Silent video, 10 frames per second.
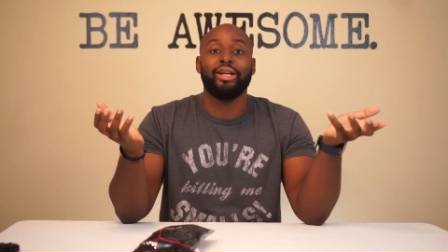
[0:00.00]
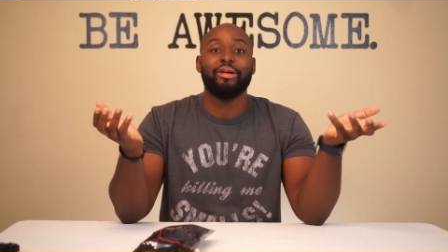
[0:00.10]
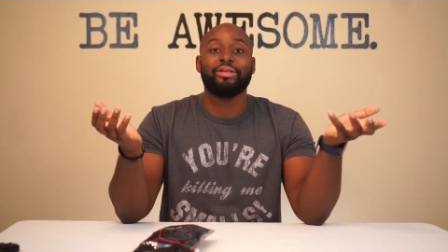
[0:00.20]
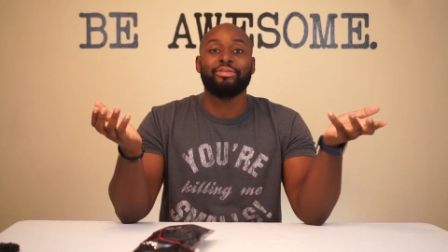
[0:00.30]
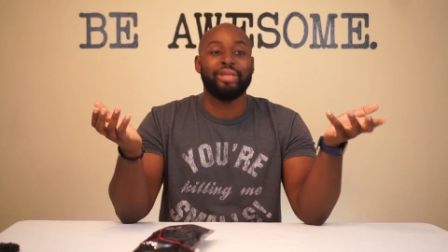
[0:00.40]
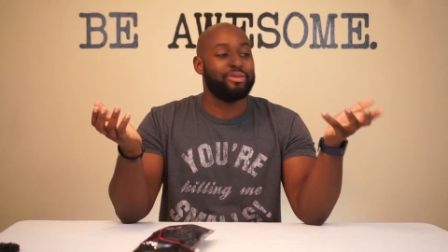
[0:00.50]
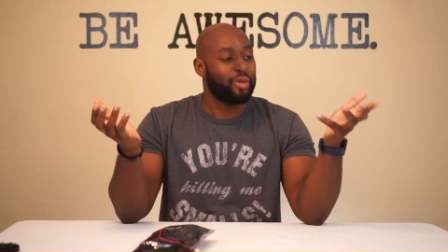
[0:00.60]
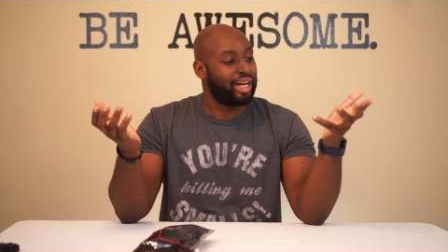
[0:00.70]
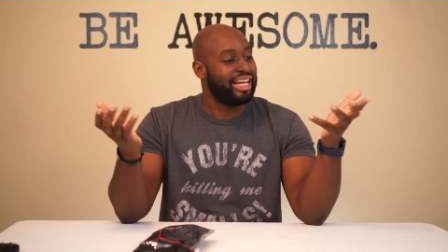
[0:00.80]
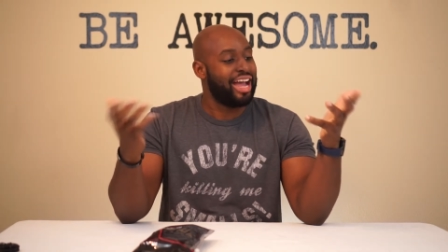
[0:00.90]
comes to me
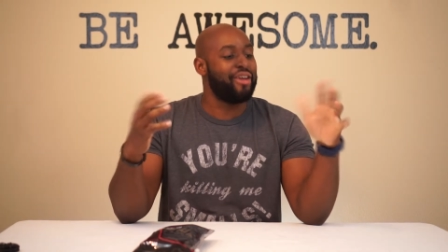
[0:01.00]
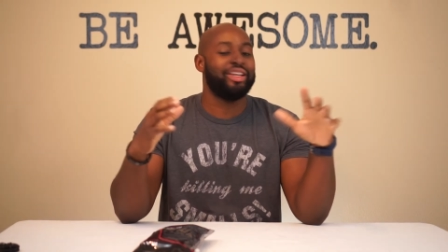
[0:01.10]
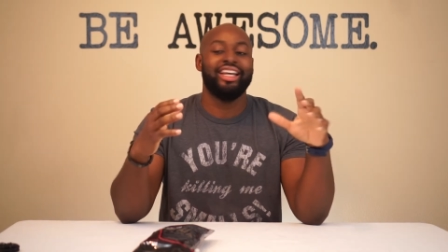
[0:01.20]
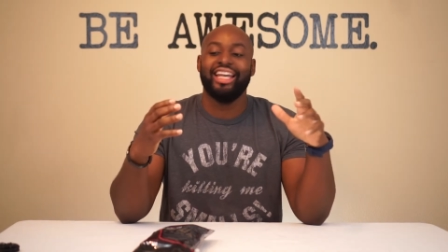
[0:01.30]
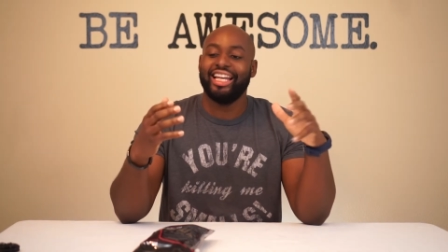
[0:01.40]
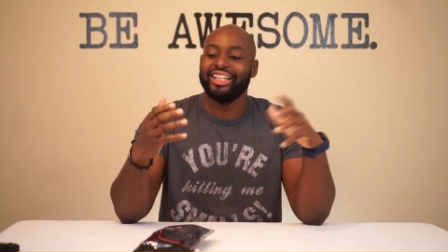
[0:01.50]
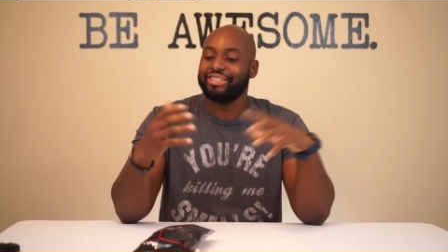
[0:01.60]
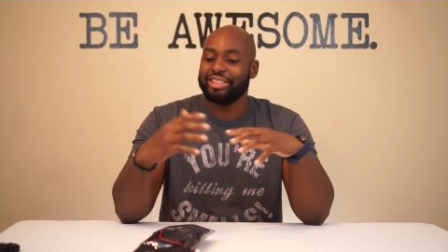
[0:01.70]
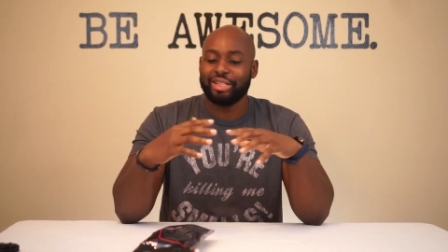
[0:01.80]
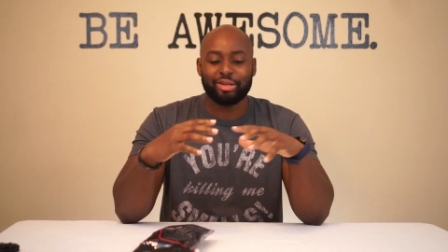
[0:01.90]
working out and
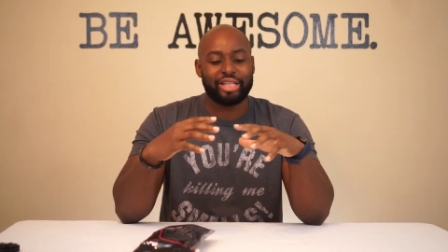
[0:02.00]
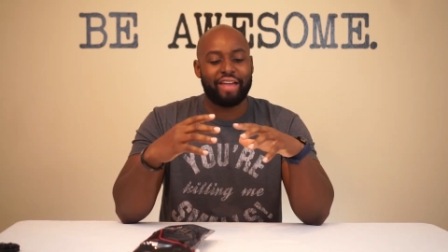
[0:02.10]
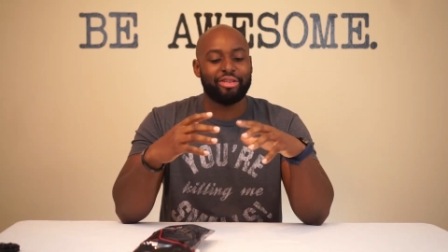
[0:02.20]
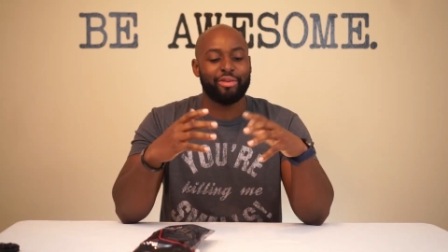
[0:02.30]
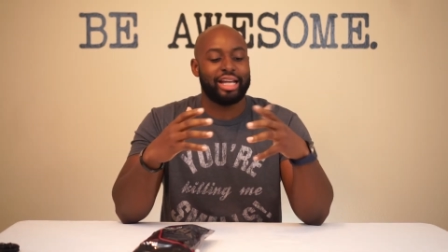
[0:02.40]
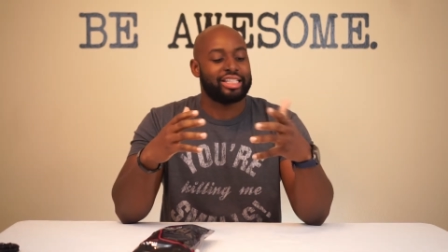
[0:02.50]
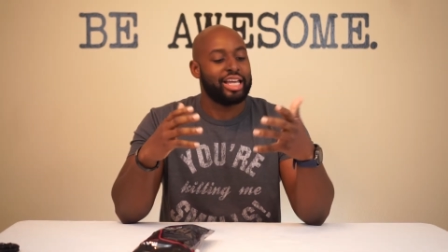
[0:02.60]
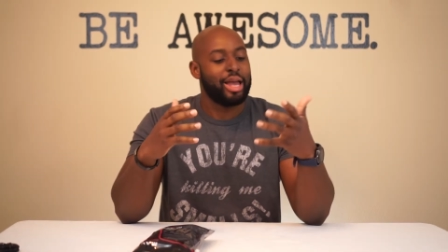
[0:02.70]
lifting those heavy weights.